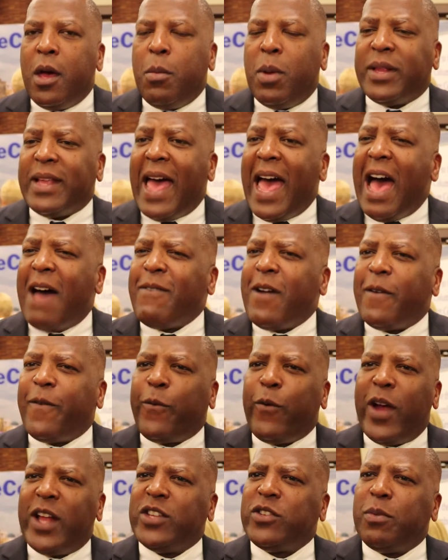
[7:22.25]
but to have our
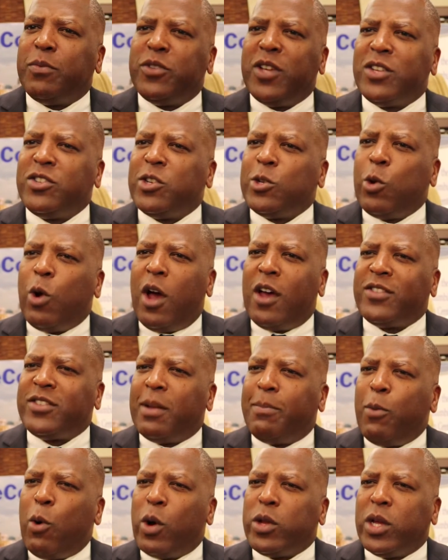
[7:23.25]
friends from just across
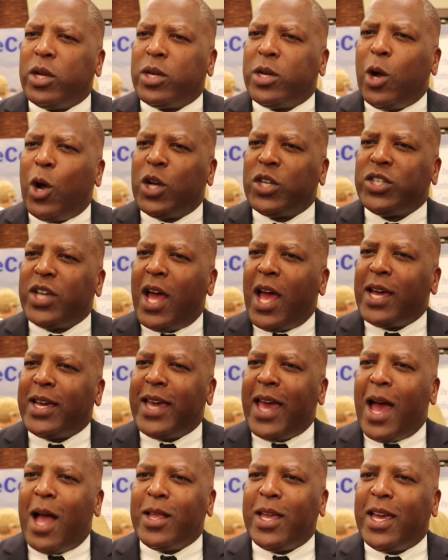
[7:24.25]
the border in Kershaw
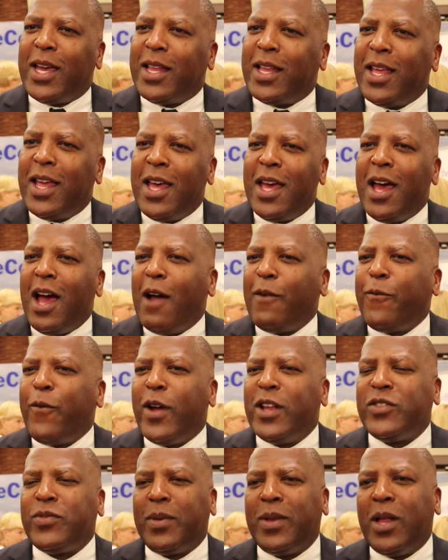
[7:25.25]
County and our
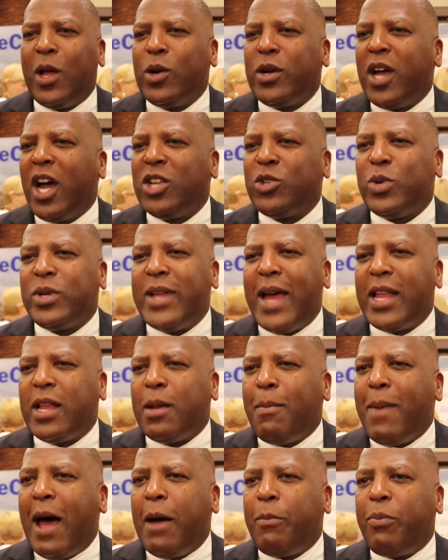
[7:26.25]
friends from the Low Country down
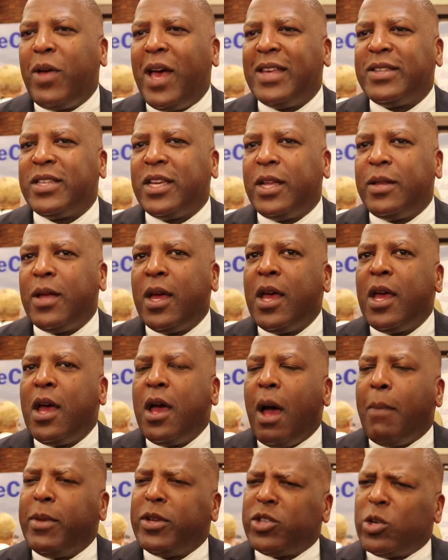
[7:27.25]
in Mount Pleasant,
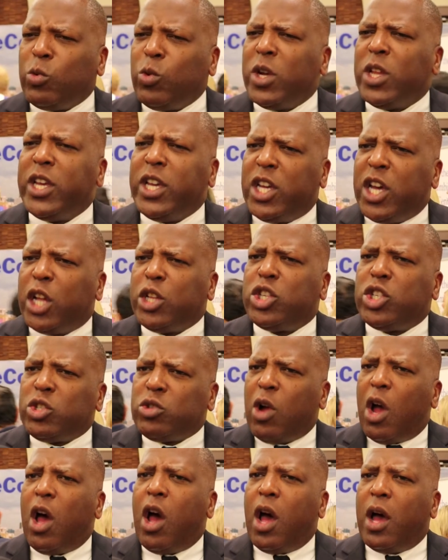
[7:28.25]
I mean, it's a really good,
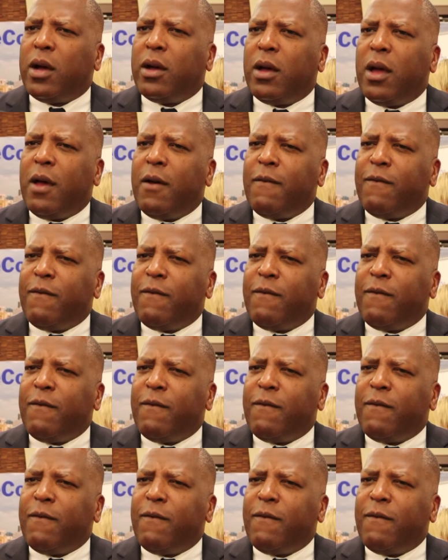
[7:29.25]
strong,